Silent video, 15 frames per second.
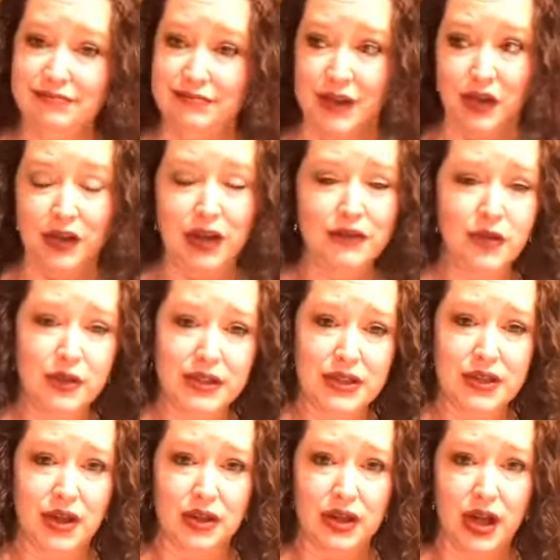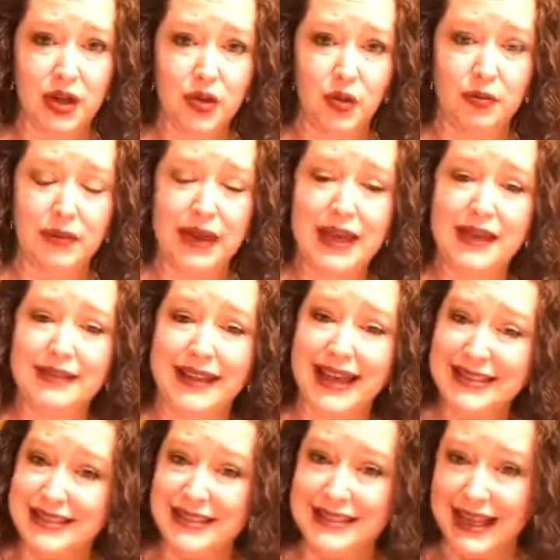their loved one is called home.
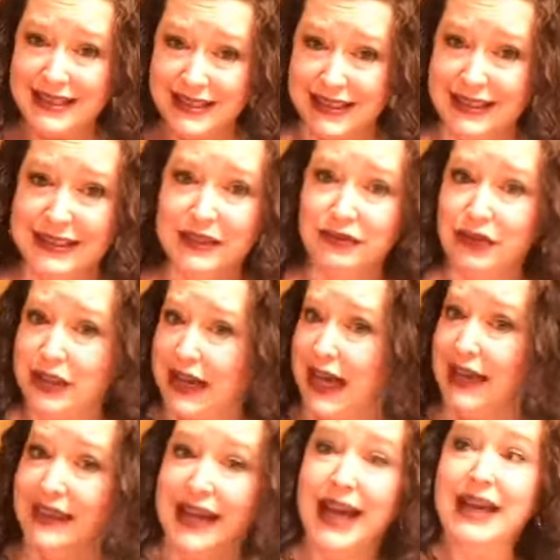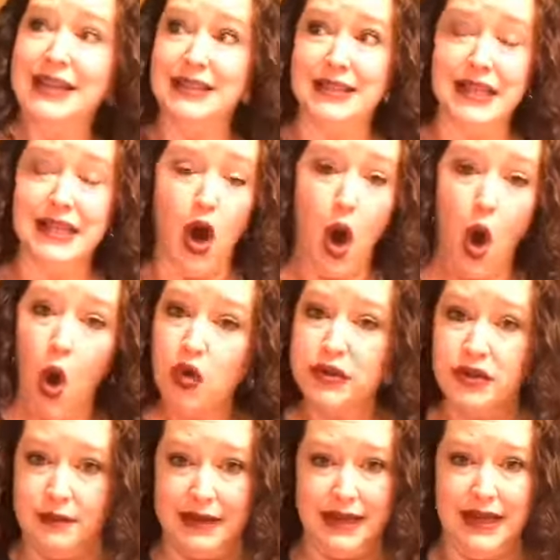That's that's a different kind. That is the
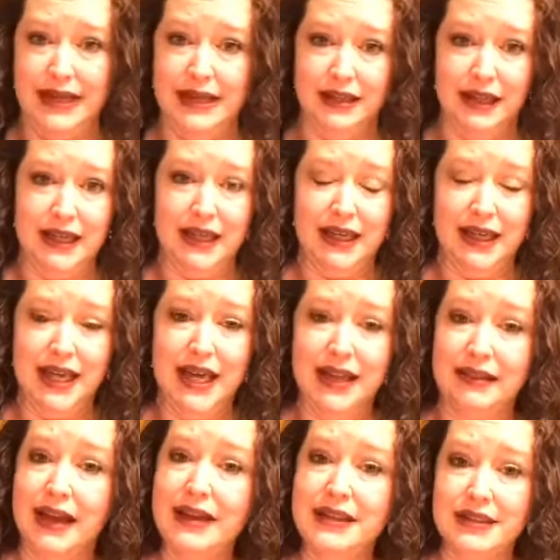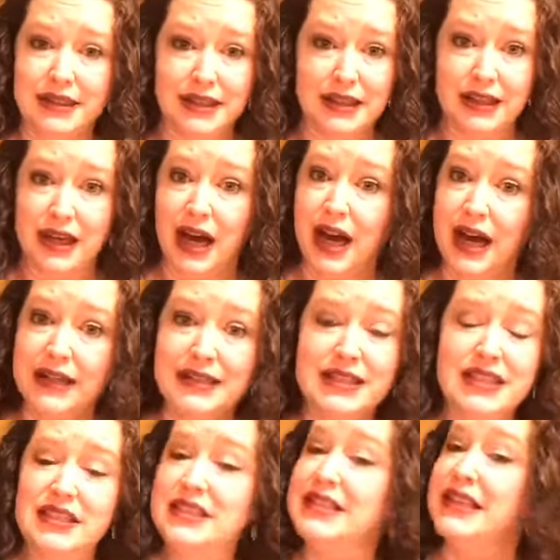ultimate healing. That is God
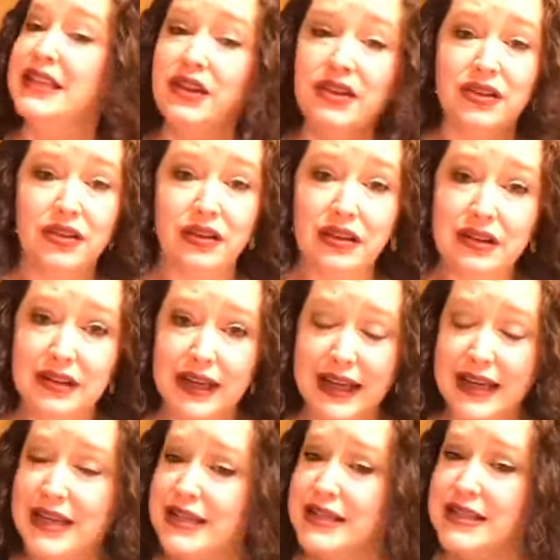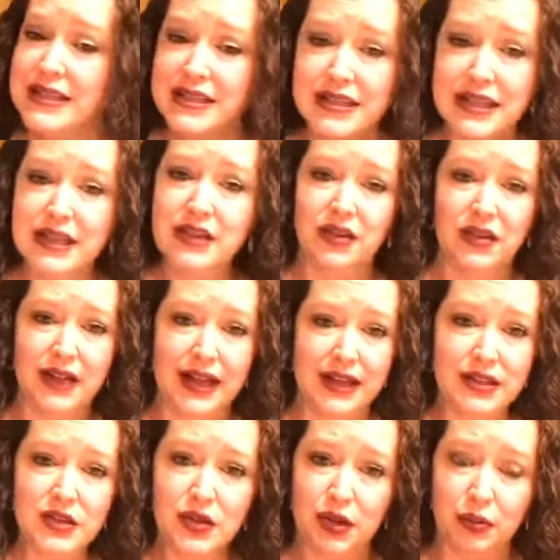still he is still
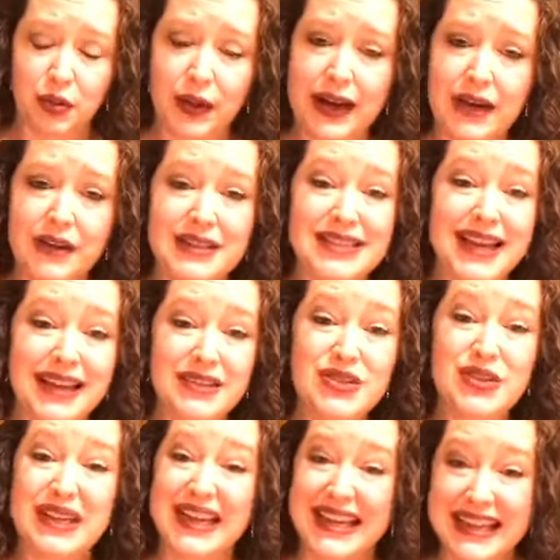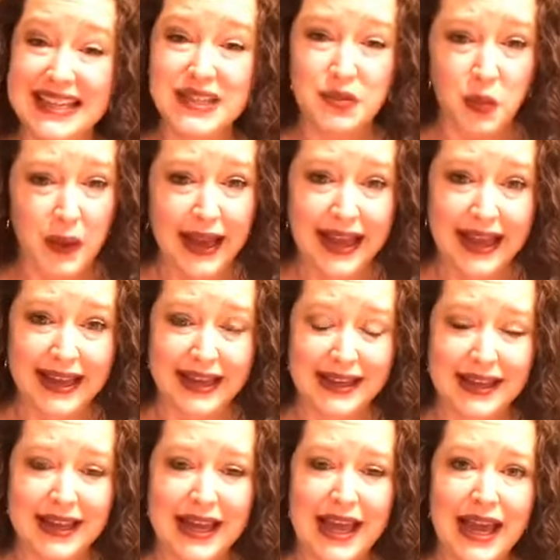answering prayer. He's answering it His way.
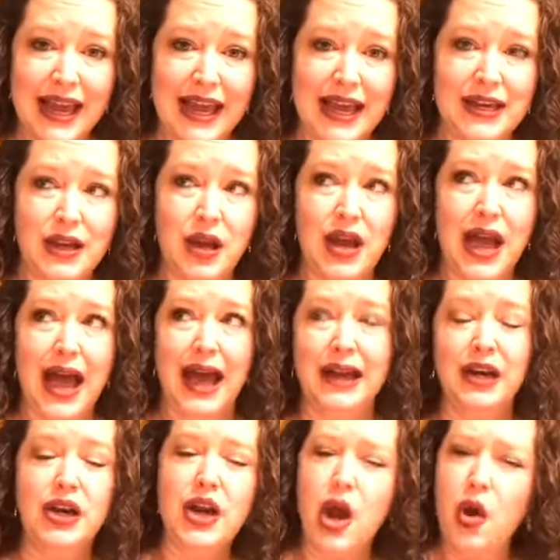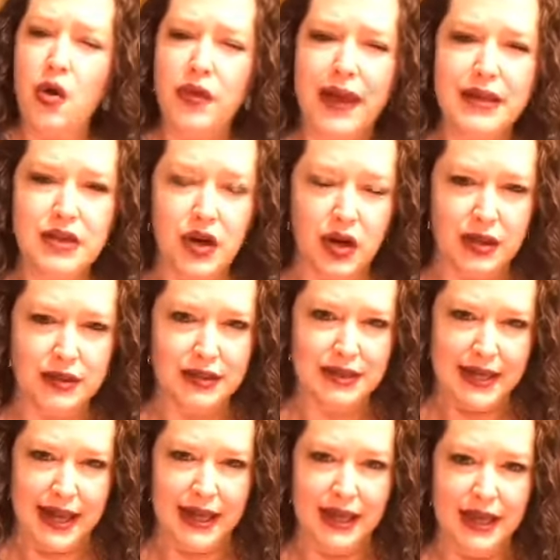And I know that's hard to
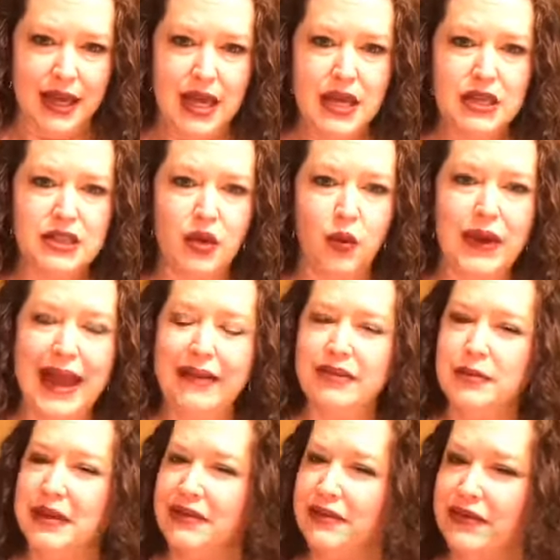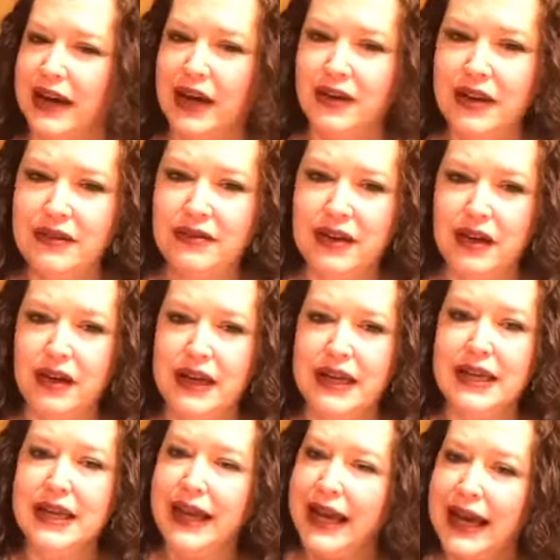take. So we have to be very, very
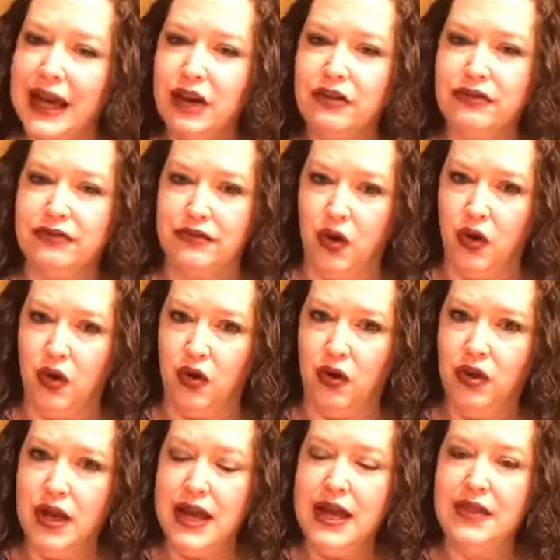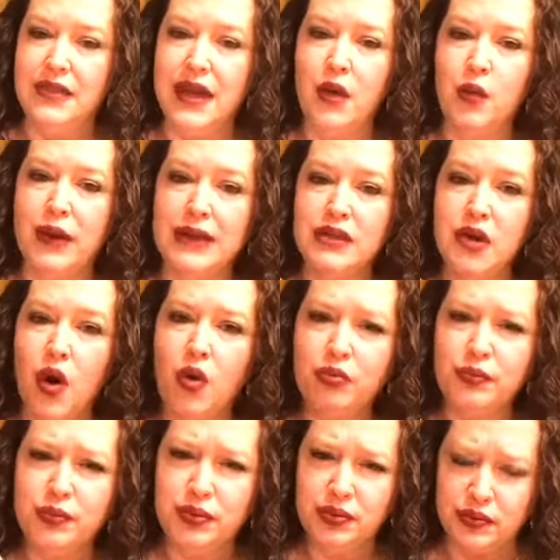careful that we don't
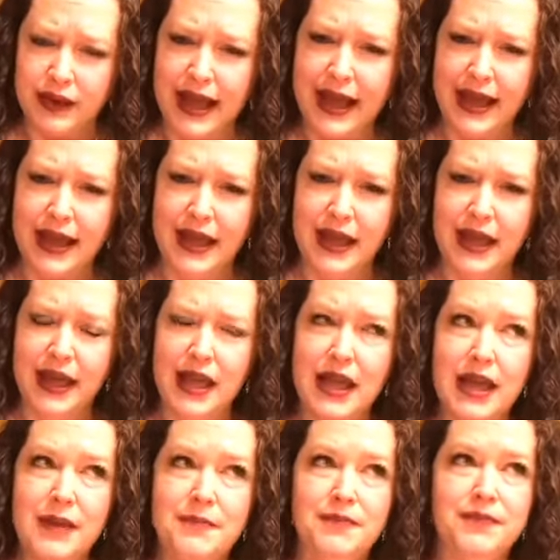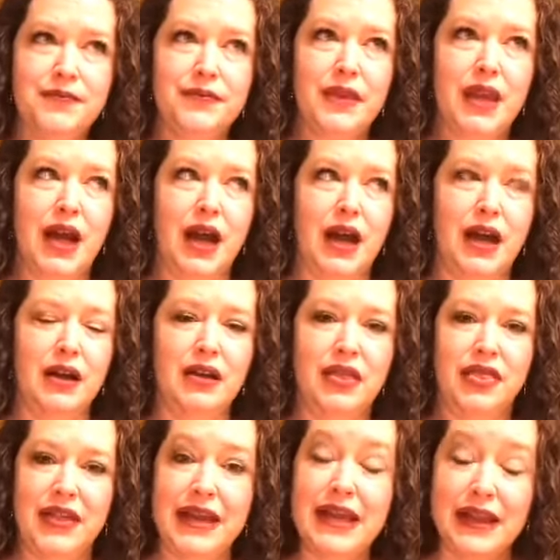pray uh,
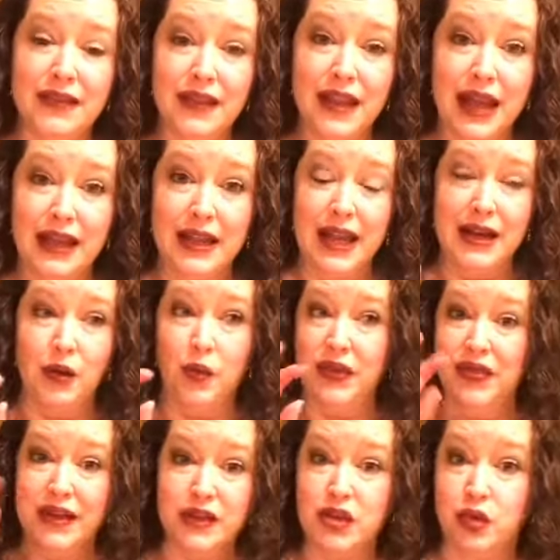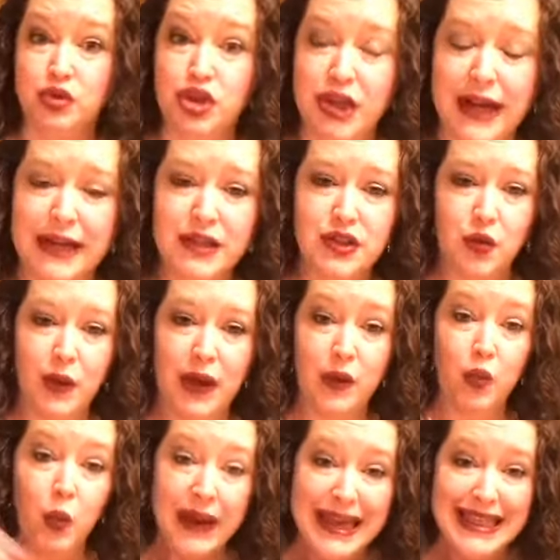thinking, and, and when things don't change the way
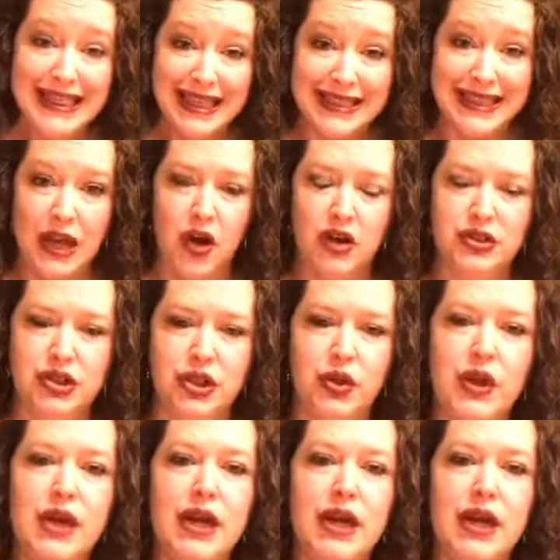we think they ought to,